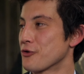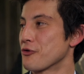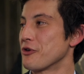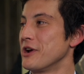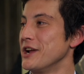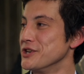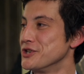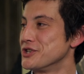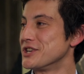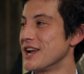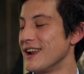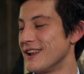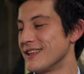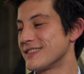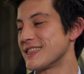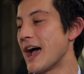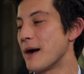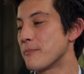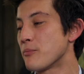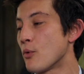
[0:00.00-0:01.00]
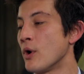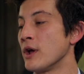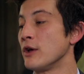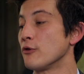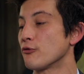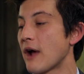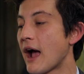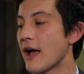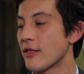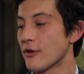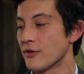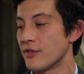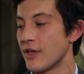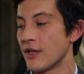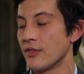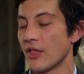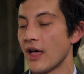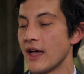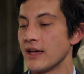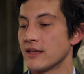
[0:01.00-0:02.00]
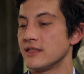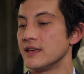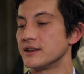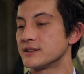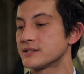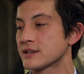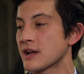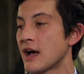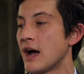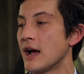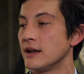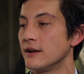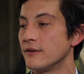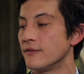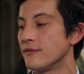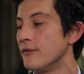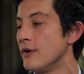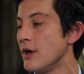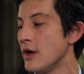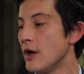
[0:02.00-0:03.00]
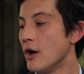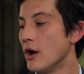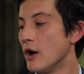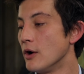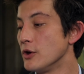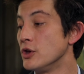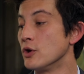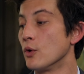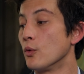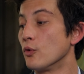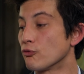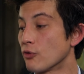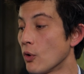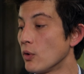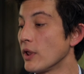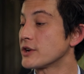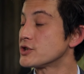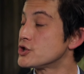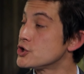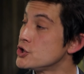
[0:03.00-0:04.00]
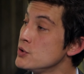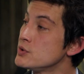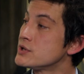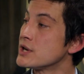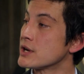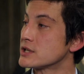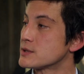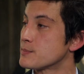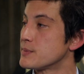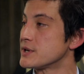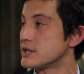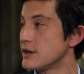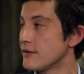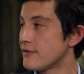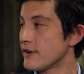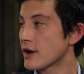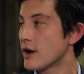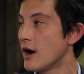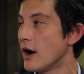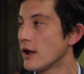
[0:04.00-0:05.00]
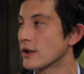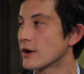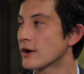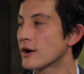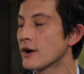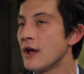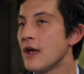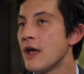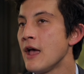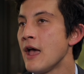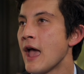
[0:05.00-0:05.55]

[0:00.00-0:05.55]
green shade right. at yes. that point rather than like this kind of you know, Rolex choosing a specific sure. color.